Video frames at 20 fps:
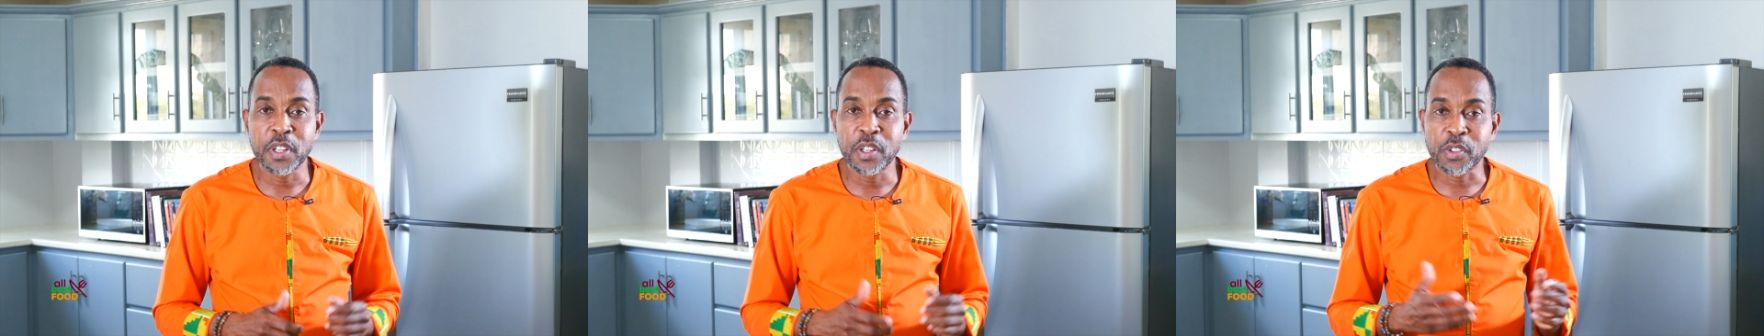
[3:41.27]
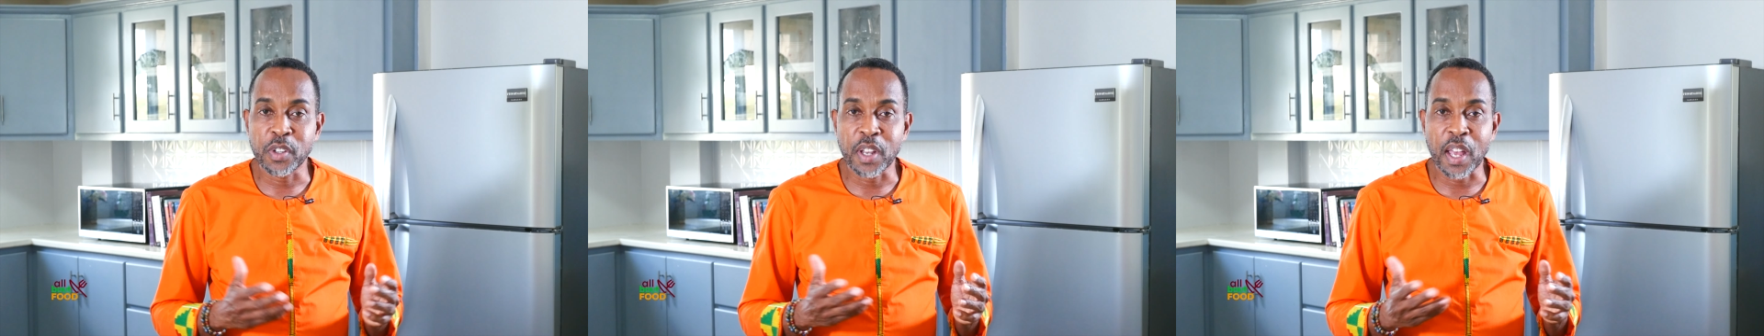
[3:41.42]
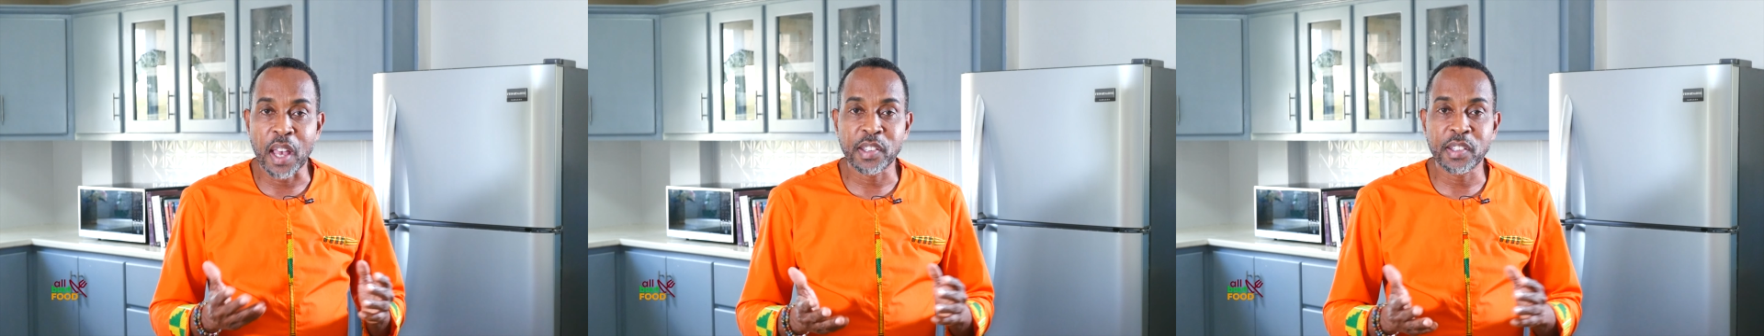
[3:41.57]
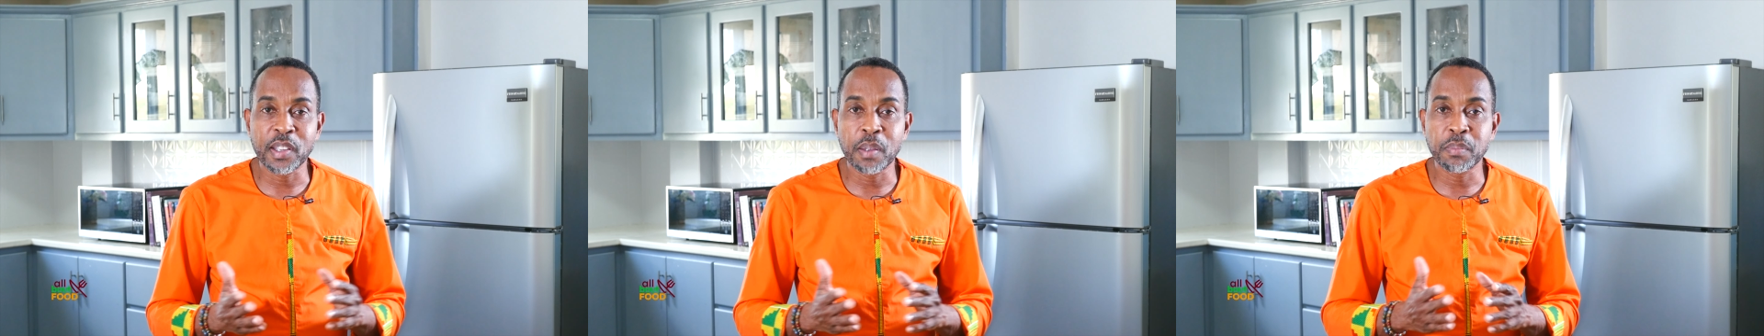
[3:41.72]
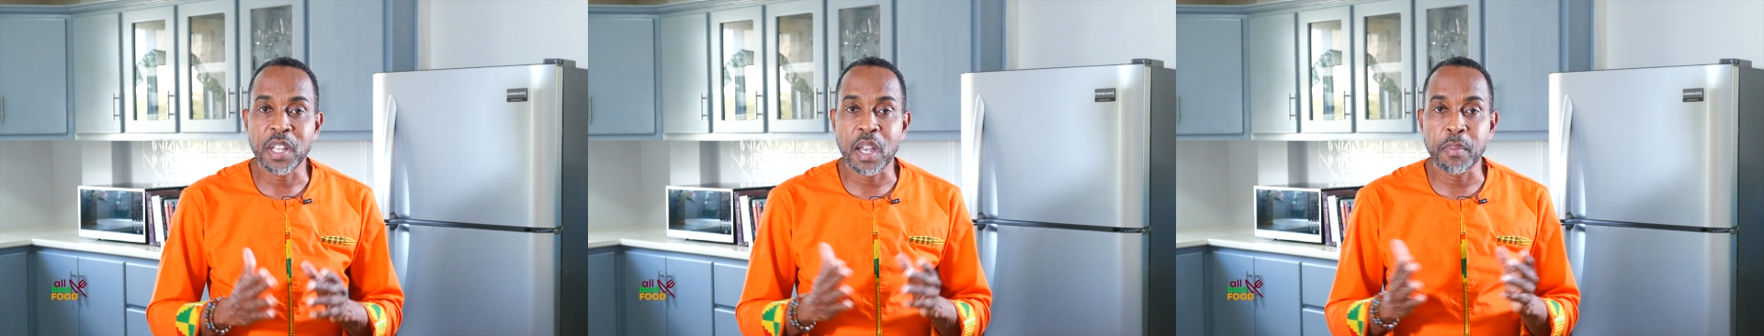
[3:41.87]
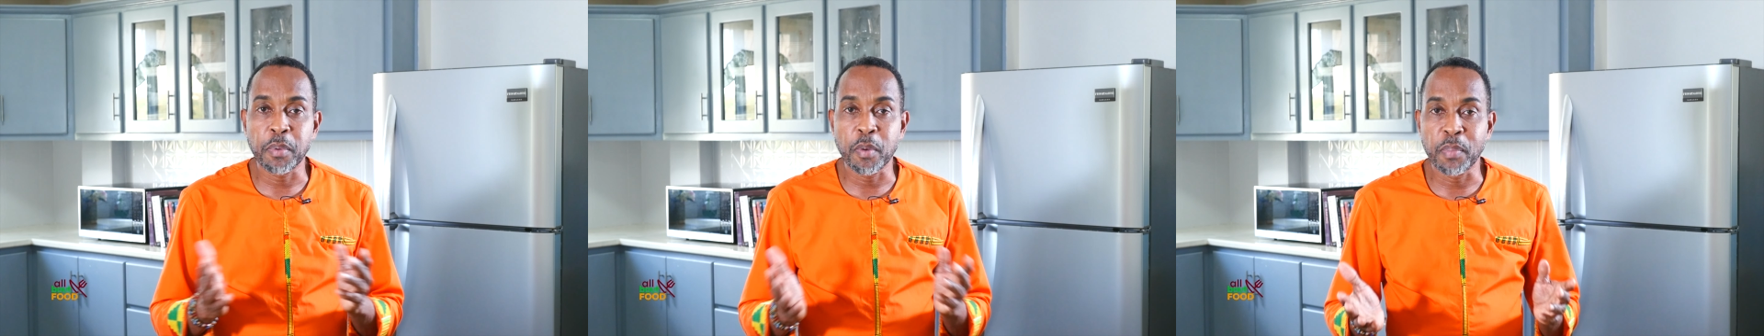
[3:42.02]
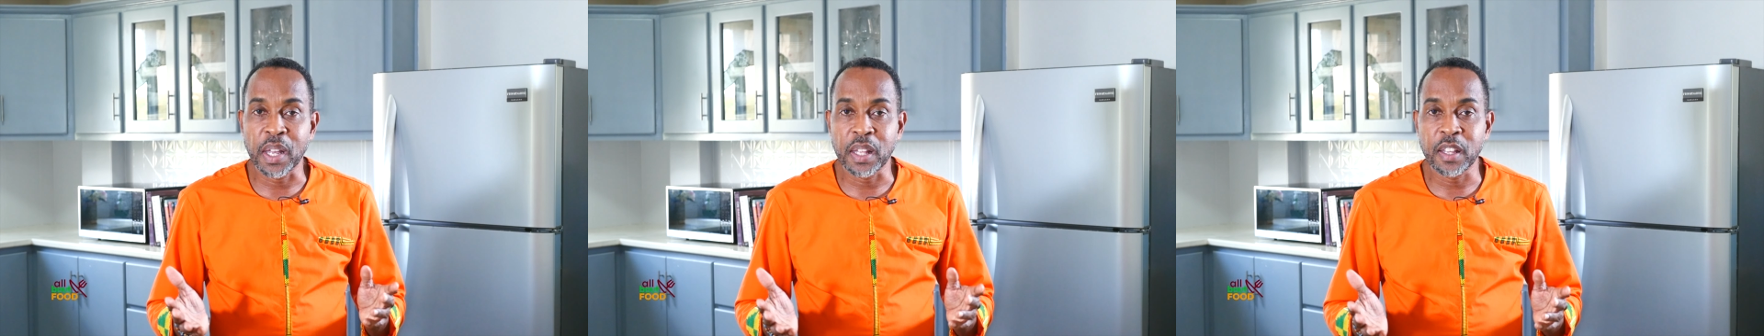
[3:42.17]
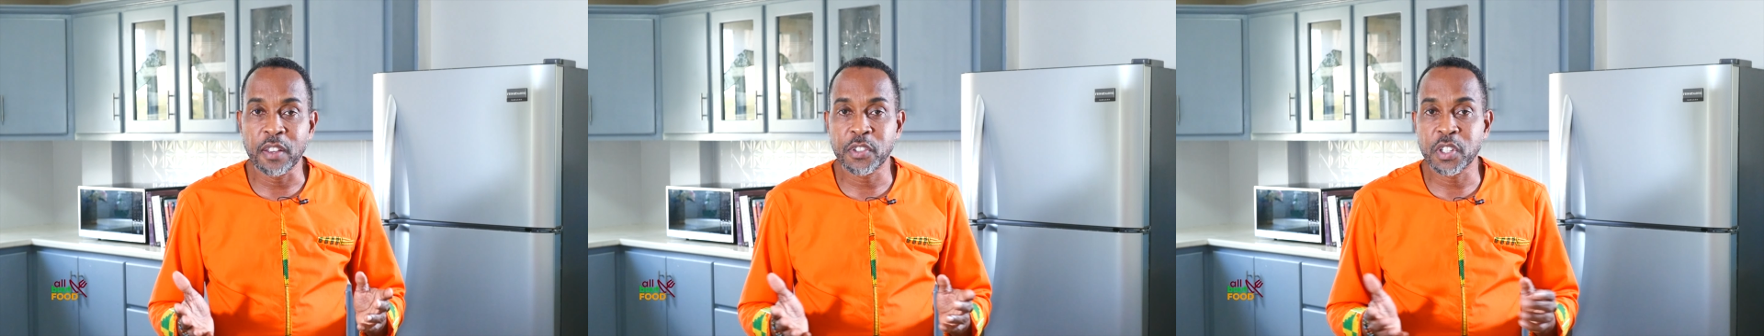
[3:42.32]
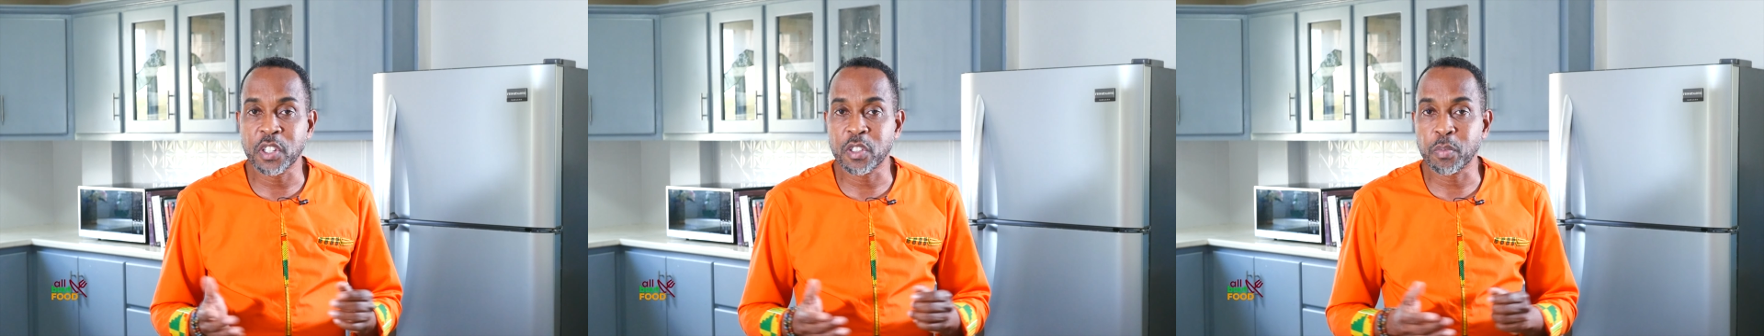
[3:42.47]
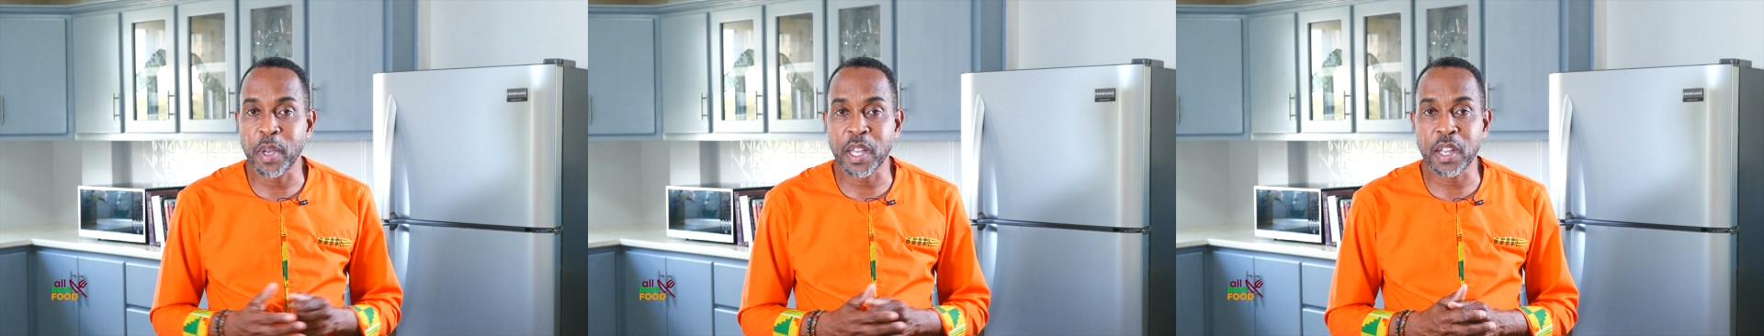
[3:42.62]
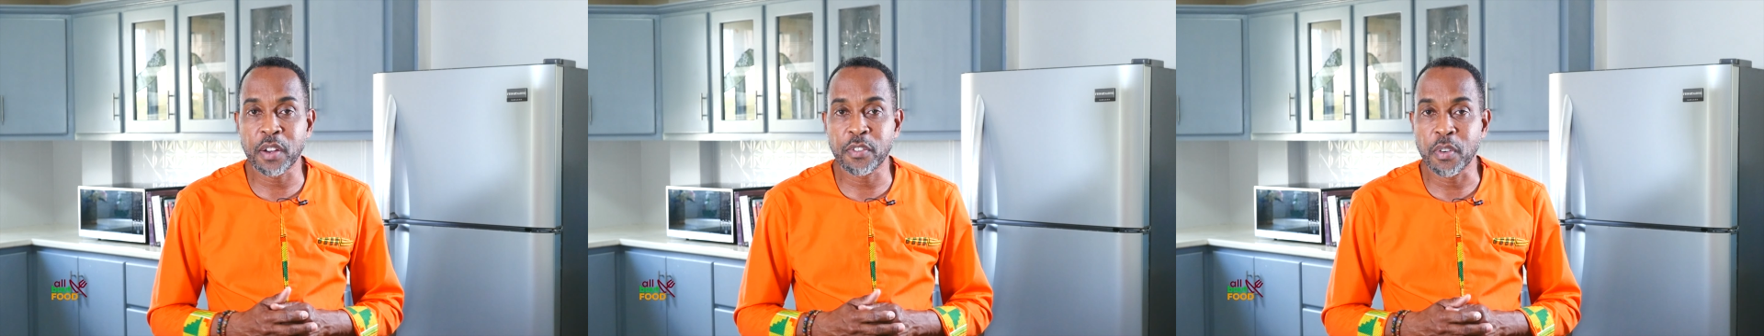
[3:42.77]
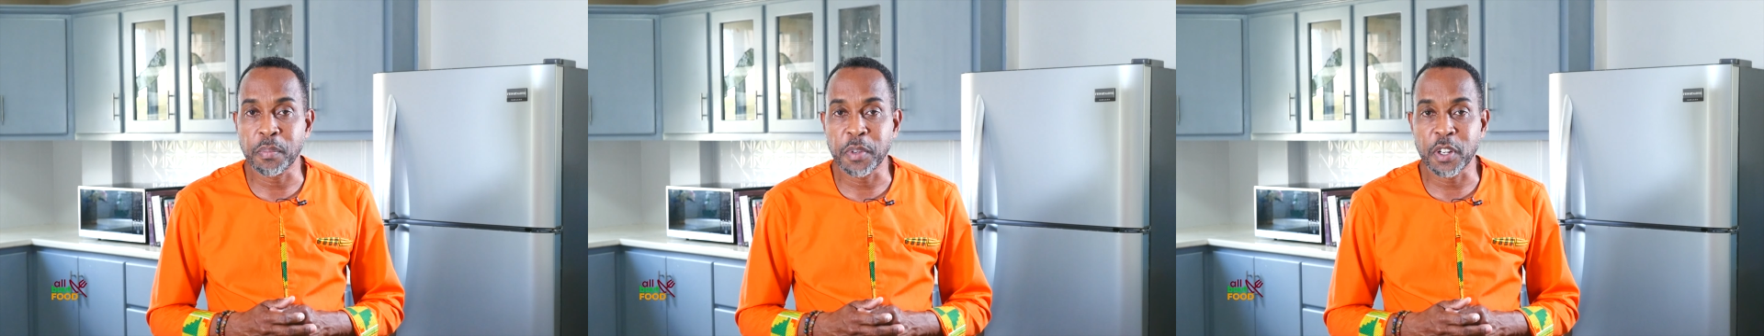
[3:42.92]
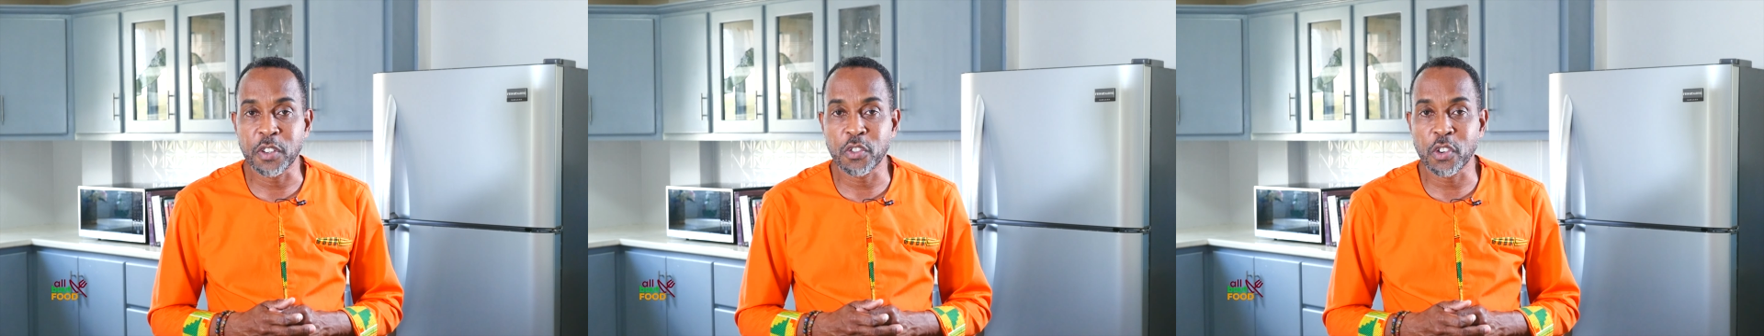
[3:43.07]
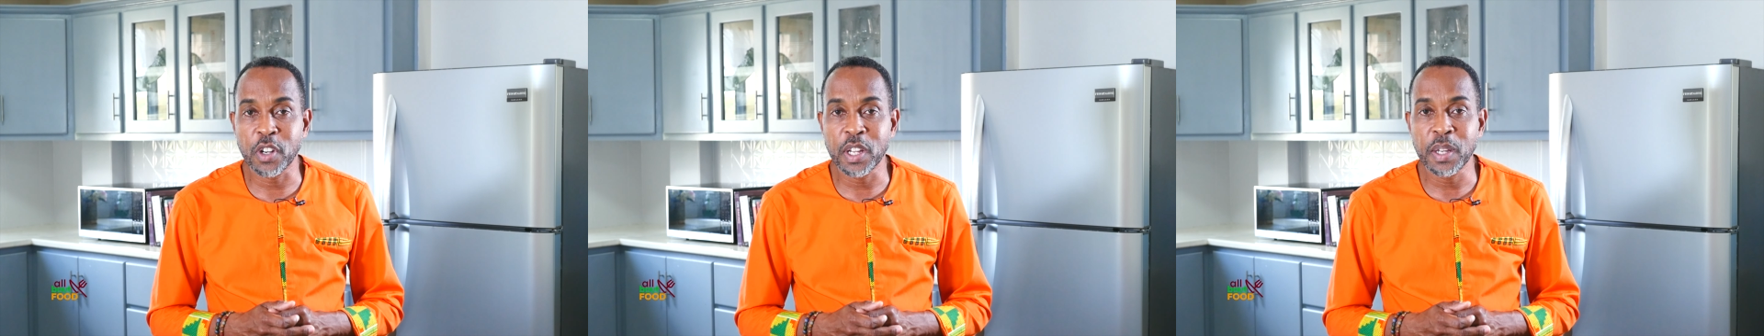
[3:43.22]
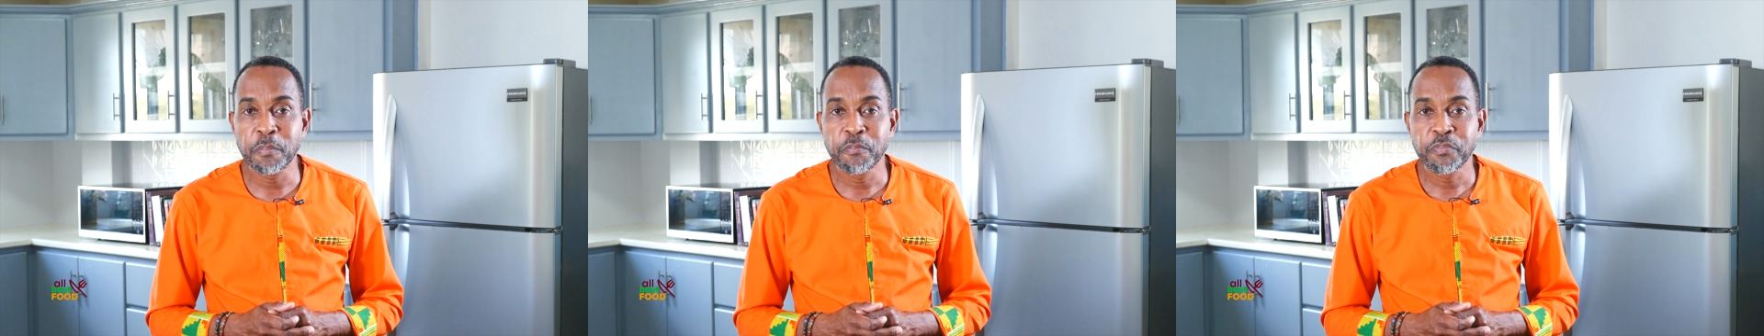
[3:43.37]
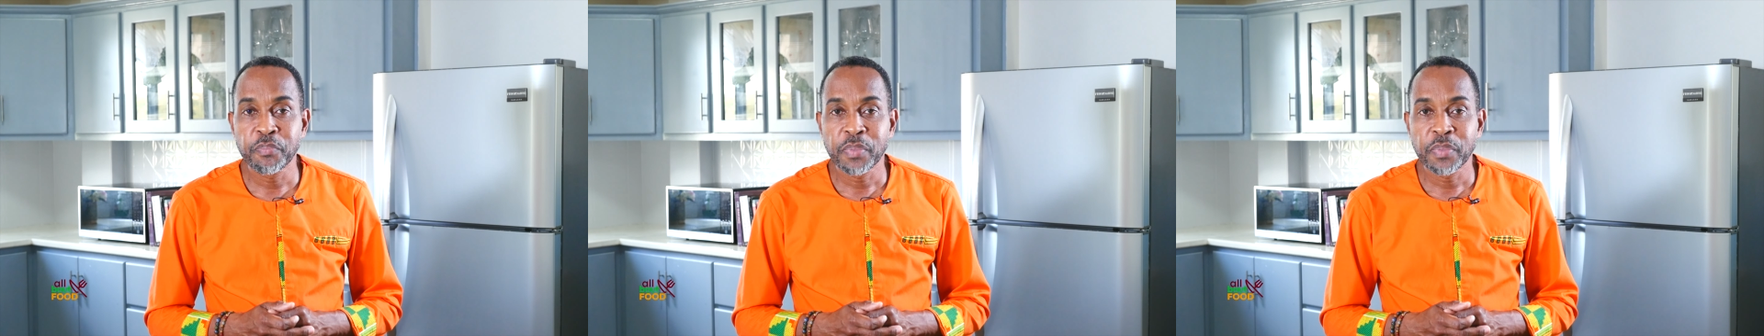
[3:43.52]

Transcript: So that same type of bay leaf, just pick it from the tree,